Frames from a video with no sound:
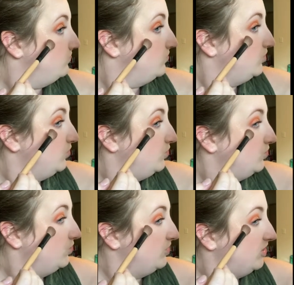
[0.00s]

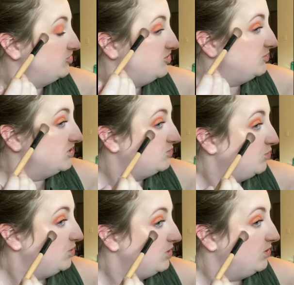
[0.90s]
Ooh, not too much more
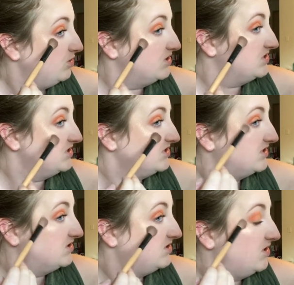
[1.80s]
though, because this has
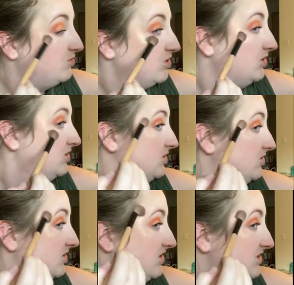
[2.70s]
a lot more glitter
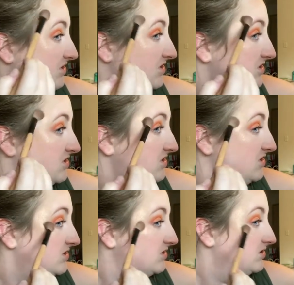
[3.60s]
in it than I
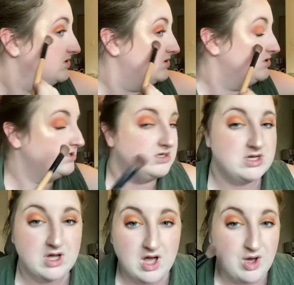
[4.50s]
thought.
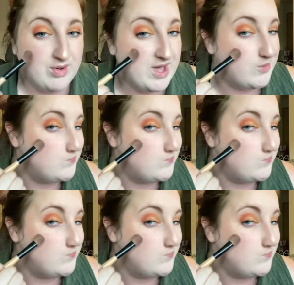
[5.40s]
Okay,